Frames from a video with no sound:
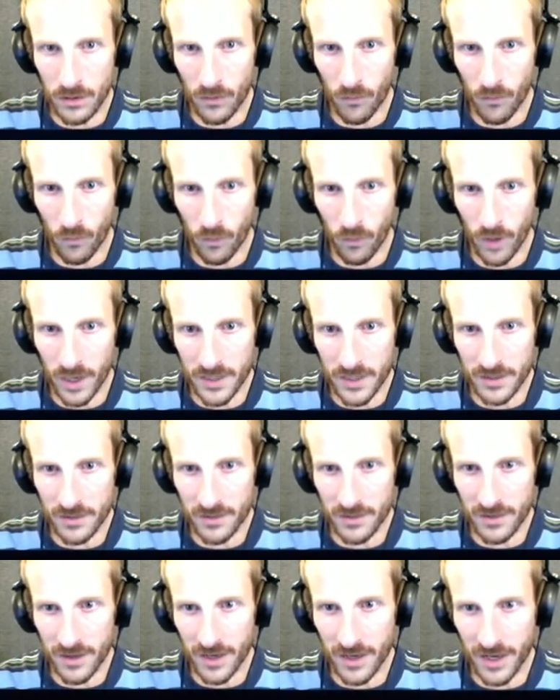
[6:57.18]
What the
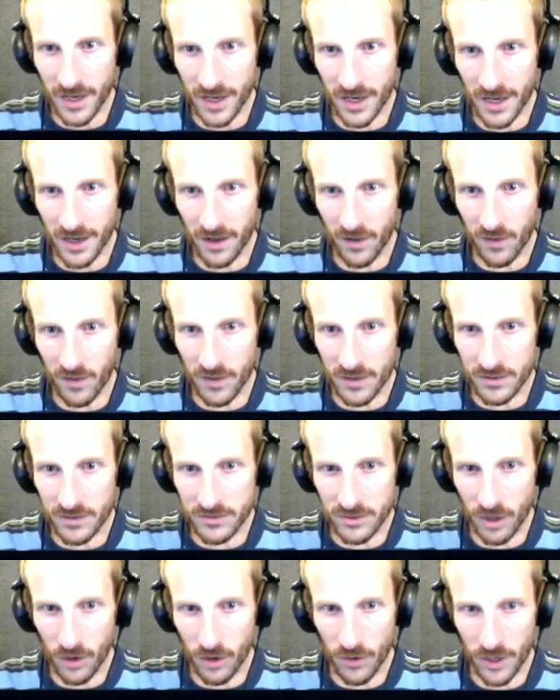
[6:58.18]
hell is
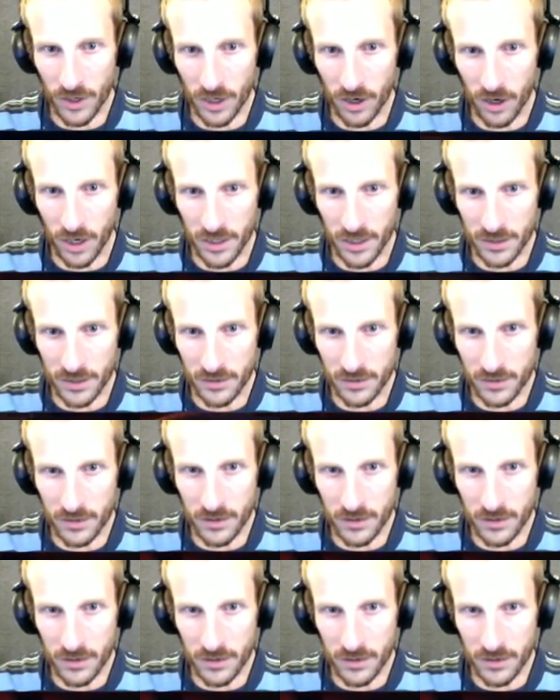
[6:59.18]
going on?